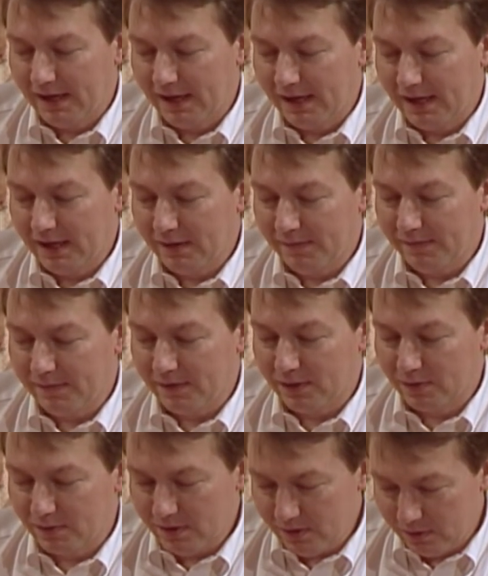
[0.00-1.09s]
if
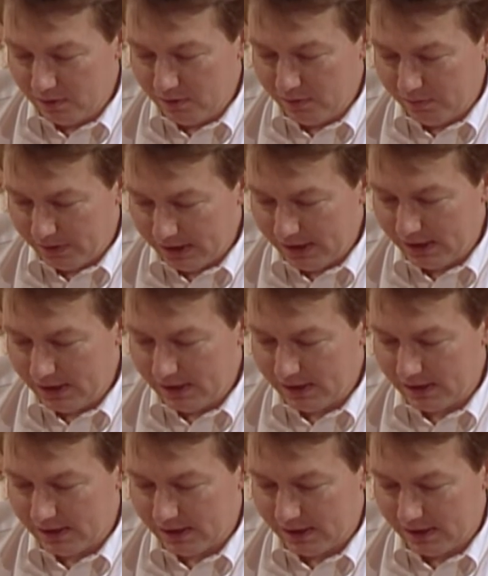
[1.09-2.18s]
you do,
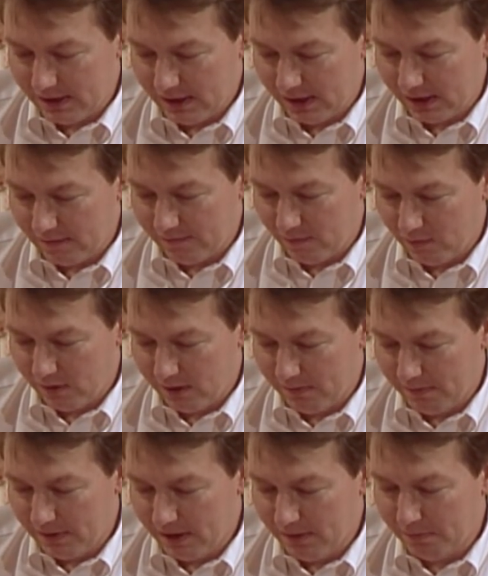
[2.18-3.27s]
please
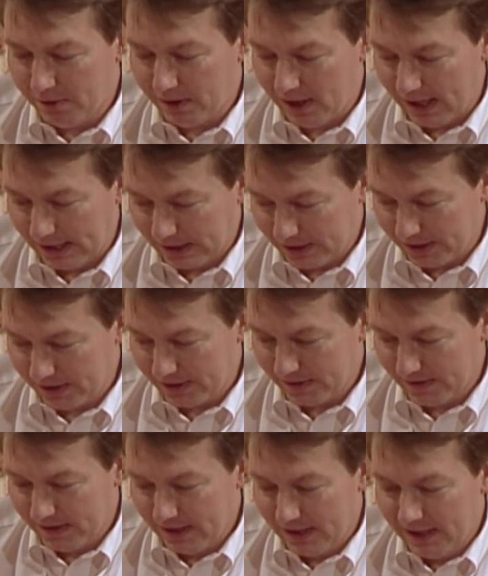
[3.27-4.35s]
inform price.
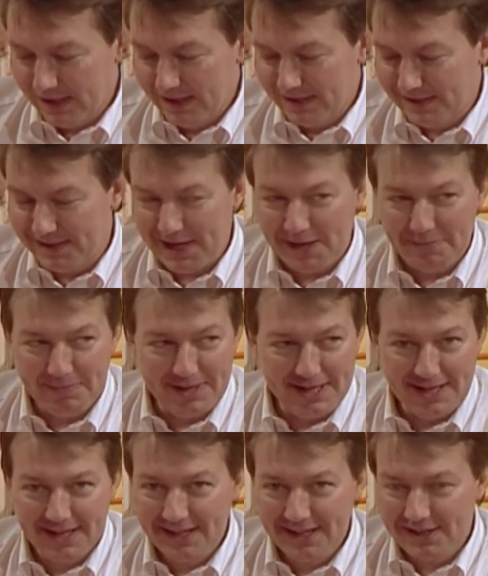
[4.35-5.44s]
Send
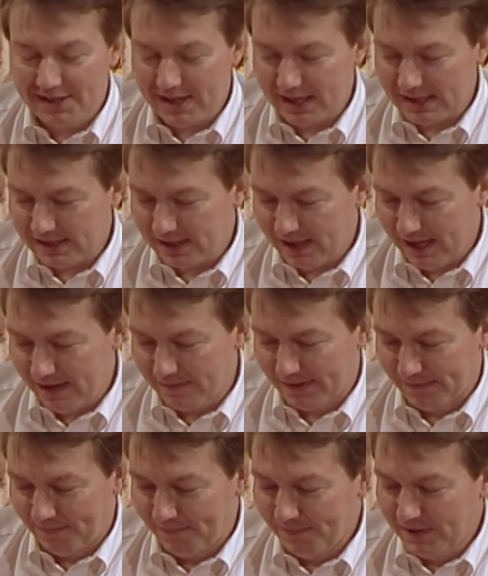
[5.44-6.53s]
me 611.
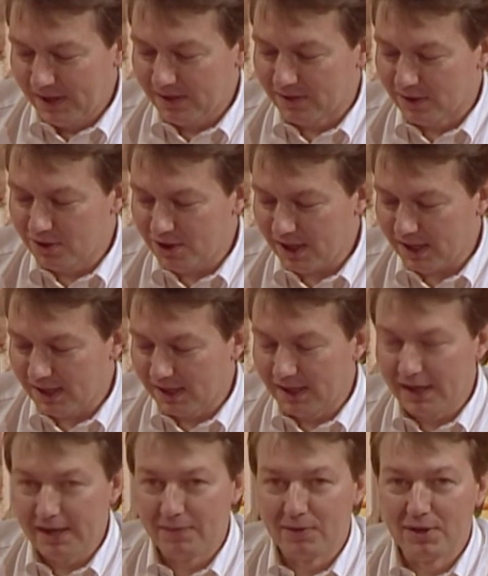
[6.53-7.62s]
The chicken
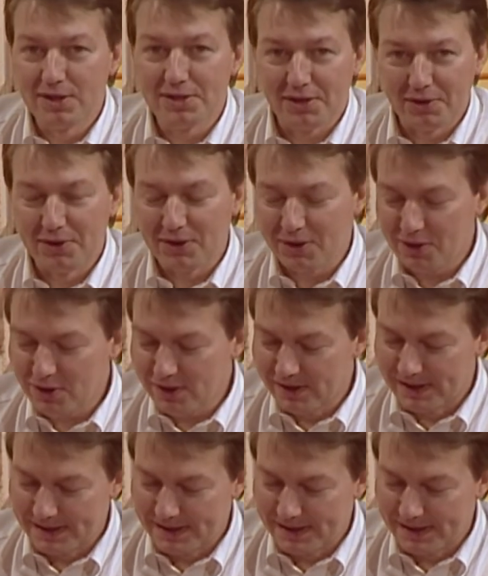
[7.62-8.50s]
livers look good.